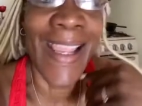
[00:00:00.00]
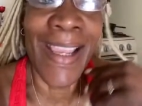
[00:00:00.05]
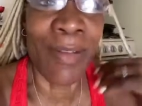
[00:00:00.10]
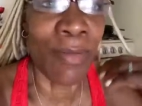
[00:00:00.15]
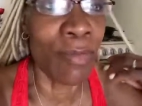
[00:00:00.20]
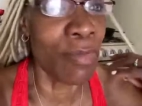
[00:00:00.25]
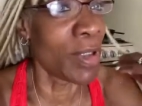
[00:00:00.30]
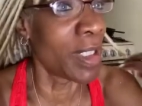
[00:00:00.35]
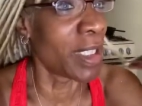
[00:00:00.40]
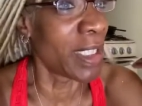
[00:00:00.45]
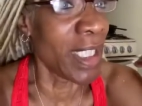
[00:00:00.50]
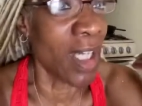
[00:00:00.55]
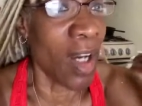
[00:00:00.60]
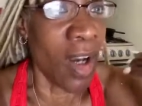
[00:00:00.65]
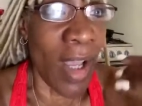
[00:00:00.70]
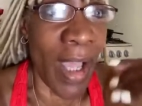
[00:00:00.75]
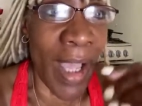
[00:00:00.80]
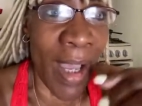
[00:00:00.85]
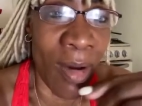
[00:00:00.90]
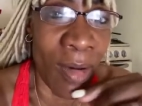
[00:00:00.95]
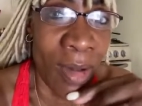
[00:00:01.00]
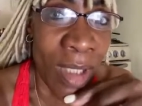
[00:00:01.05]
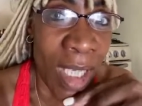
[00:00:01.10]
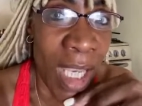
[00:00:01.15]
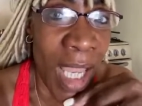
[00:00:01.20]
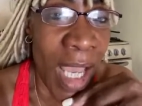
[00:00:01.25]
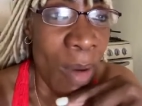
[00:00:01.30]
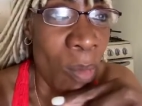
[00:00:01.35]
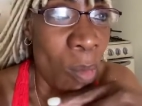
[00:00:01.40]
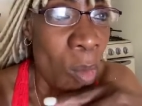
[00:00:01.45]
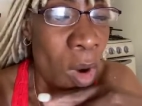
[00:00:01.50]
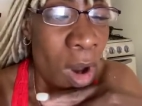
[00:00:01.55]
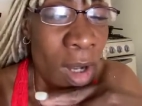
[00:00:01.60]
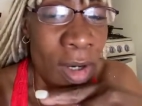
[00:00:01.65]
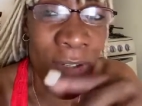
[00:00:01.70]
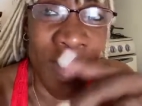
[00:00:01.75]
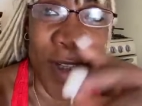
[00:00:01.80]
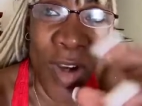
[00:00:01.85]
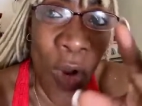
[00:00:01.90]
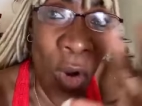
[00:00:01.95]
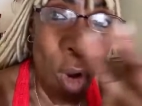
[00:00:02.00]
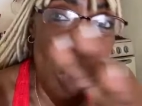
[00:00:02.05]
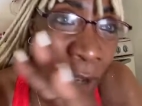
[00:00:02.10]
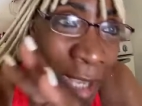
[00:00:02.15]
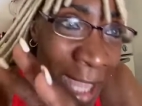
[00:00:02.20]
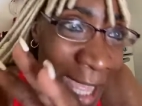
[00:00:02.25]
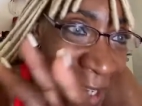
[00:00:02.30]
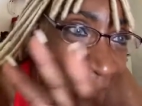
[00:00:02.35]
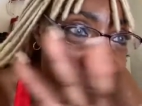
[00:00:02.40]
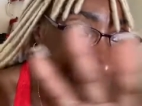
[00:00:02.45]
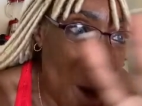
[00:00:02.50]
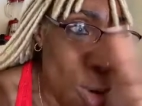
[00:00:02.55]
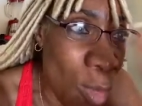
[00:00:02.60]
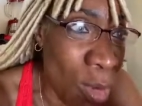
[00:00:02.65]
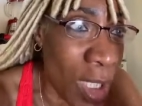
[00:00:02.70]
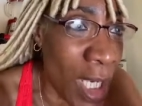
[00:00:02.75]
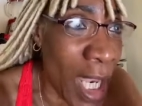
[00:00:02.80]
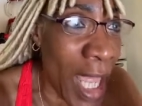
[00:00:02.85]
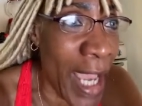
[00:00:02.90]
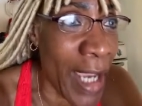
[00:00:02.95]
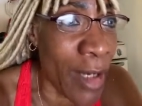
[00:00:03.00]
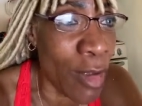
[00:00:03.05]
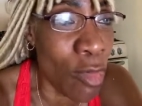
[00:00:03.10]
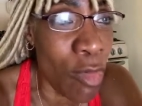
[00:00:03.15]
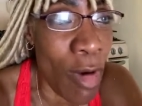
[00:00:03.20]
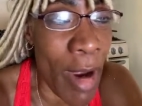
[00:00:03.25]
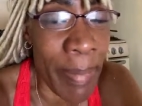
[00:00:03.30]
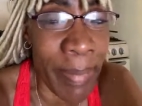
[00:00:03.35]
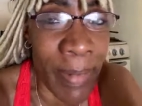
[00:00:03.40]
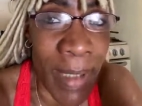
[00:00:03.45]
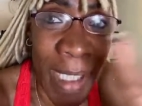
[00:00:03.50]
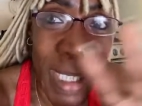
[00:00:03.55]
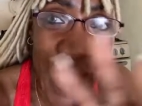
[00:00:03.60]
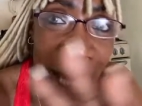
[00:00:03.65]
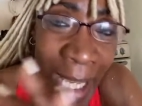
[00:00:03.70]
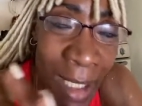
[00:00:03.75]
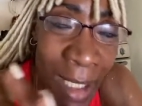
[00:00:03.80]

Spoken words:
Yes, from Vancouver. Welcome home.